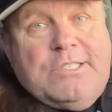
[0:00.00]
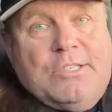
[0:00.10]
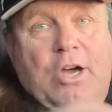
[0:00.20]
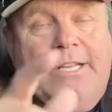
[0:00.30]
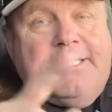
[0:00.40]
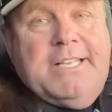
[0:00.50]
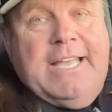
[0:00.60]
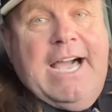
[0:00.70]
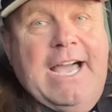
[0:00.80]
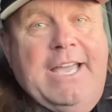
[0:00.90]
Scott is the
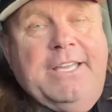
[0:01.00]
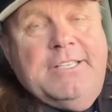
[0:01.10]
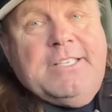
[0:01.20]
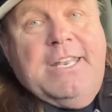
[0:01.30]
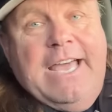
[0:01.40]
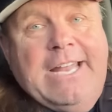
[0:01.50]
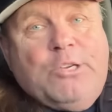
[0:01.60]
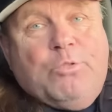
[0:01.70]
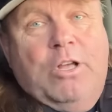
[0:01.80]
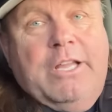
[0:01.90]
guy, he's a night
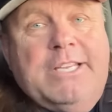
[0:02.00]
crawler,